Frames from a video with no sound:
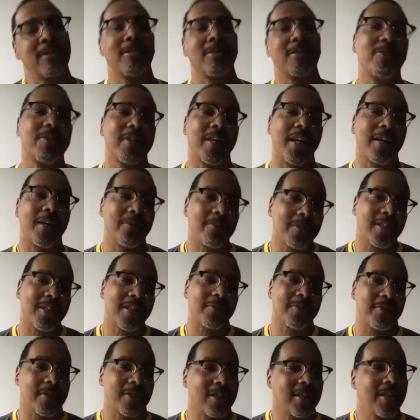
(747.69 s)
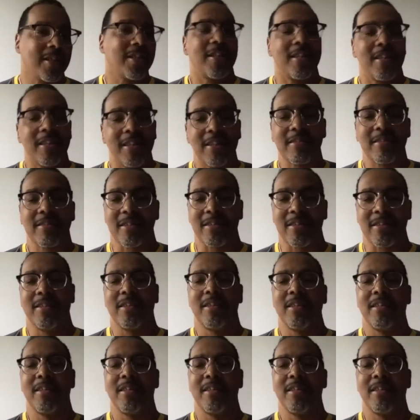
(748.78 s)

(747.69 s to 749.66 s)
Okay, whatever. Listen,